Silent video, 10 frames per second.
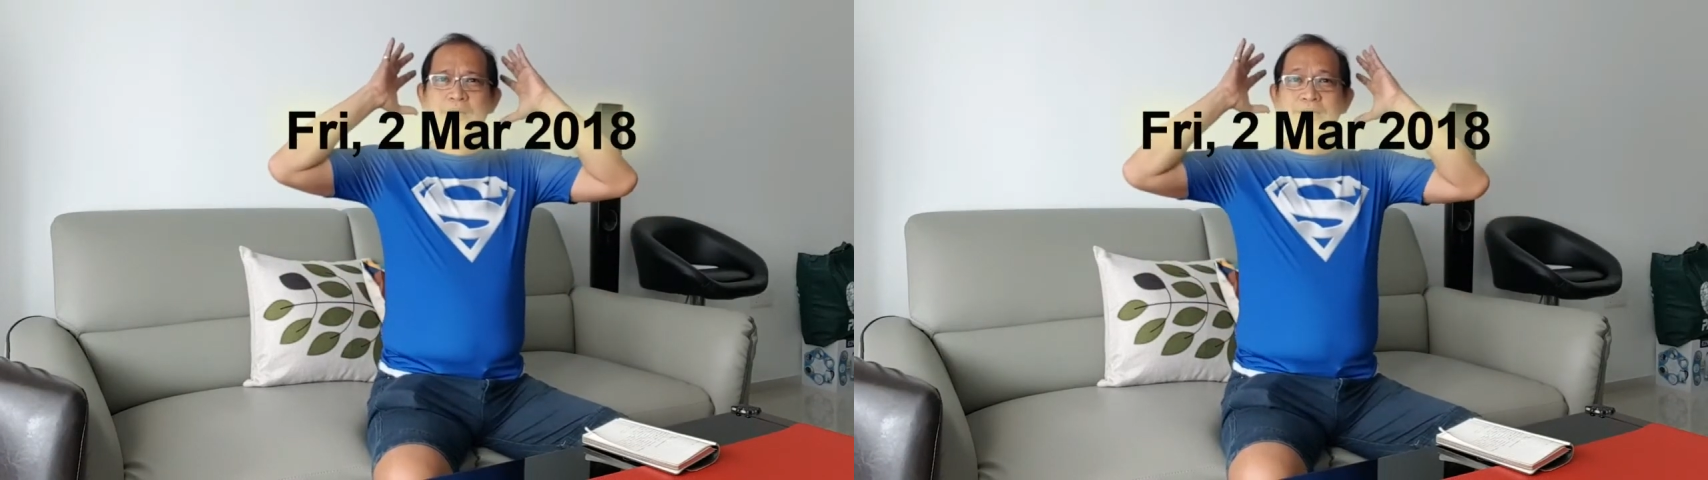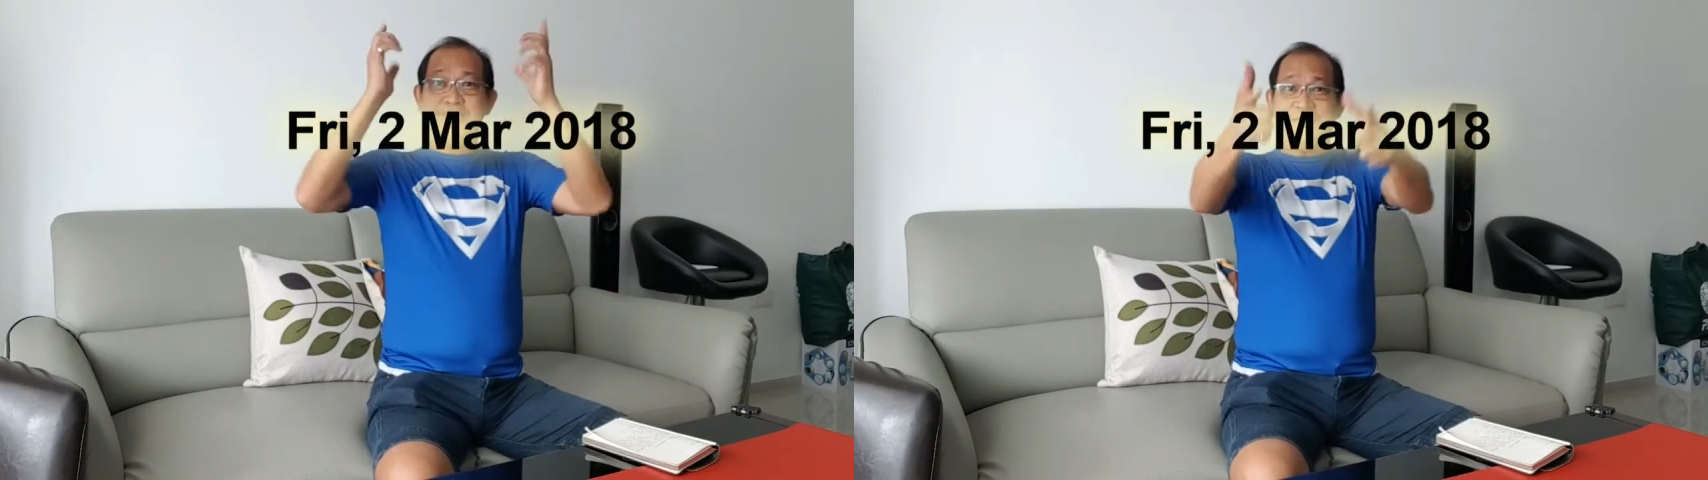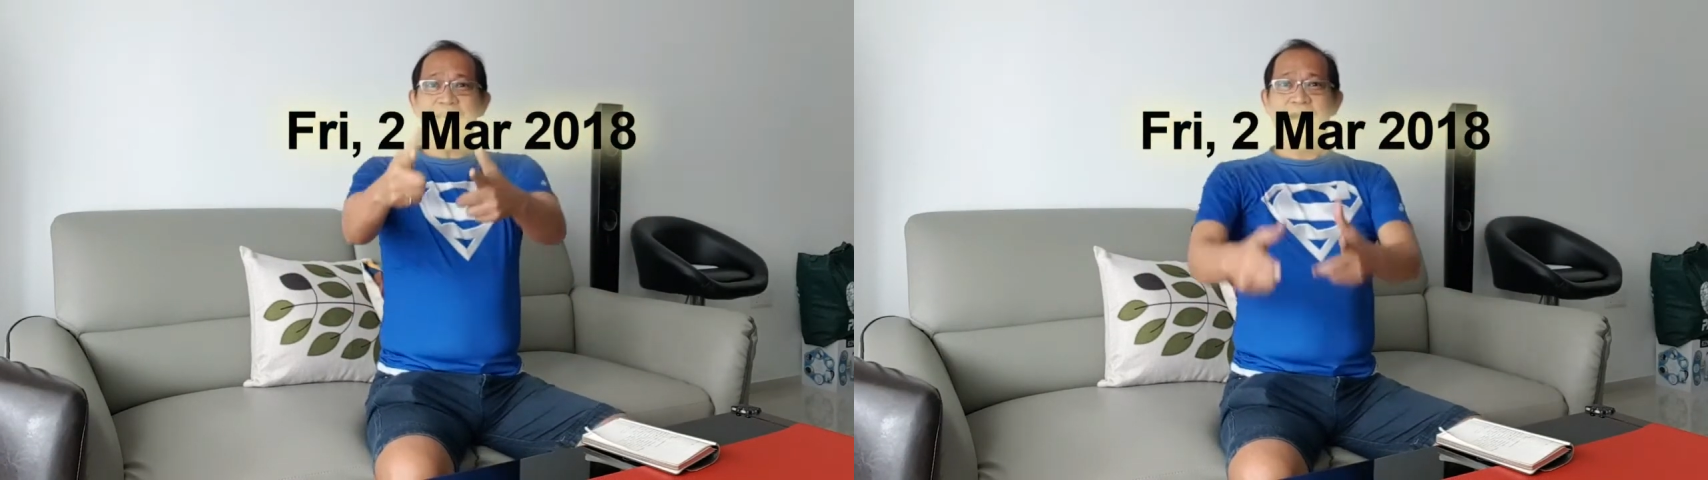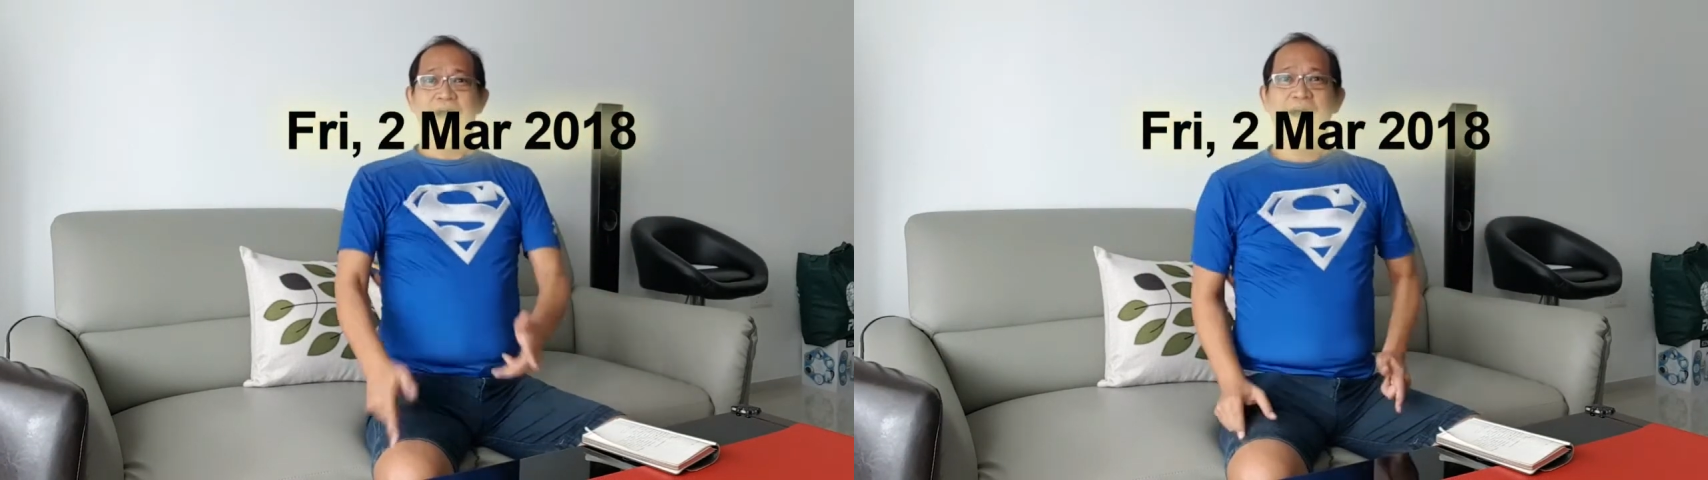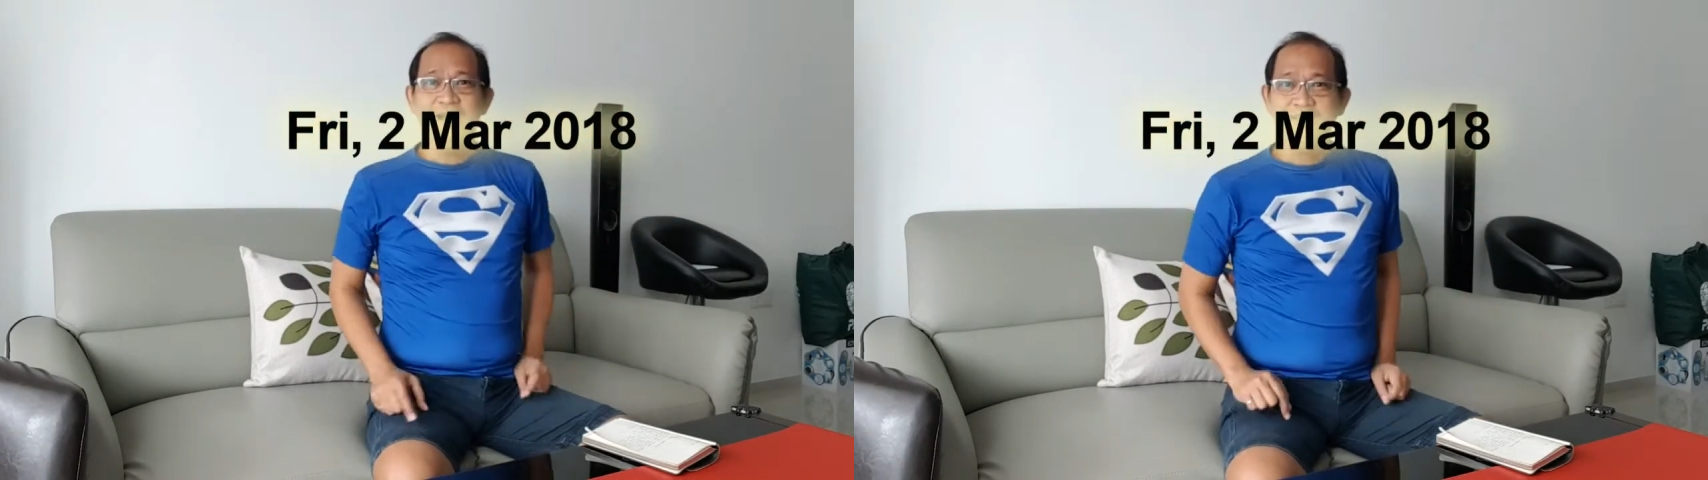It's kind of
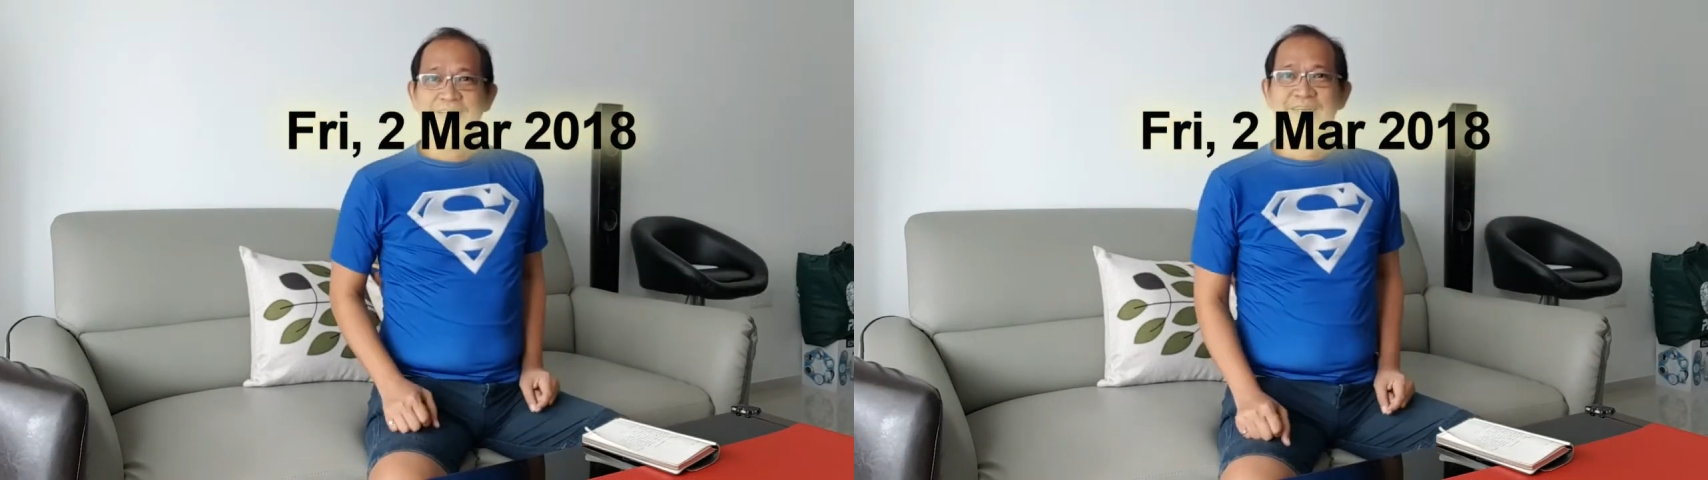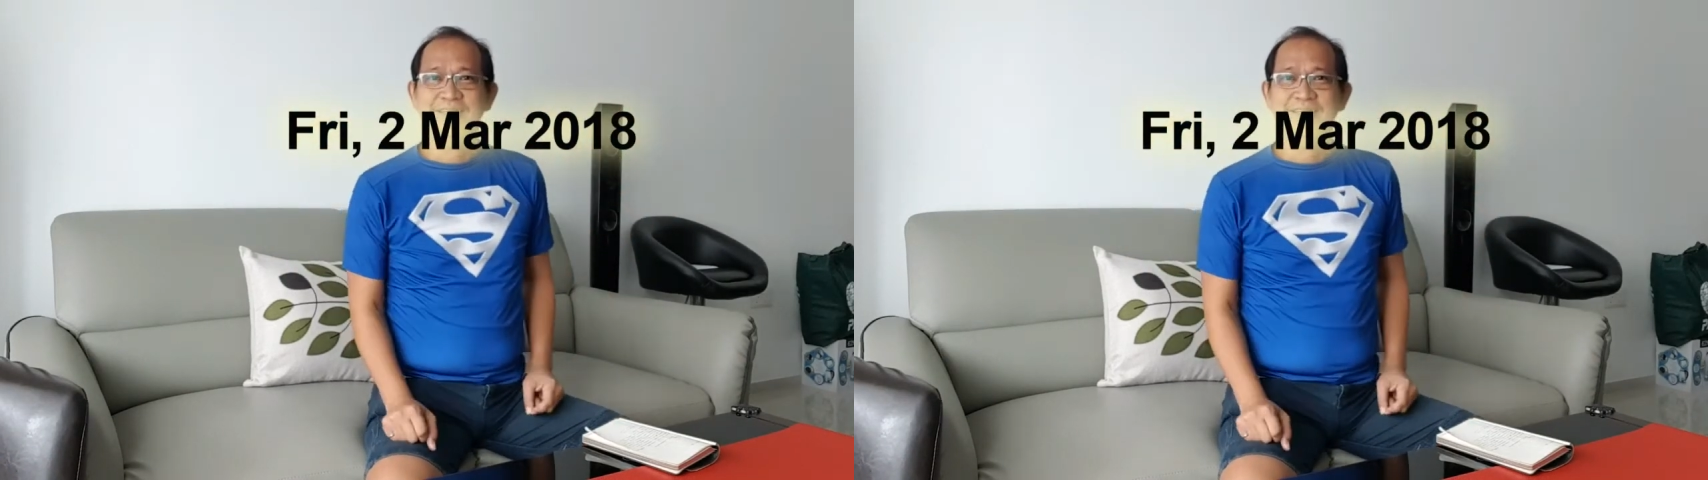hard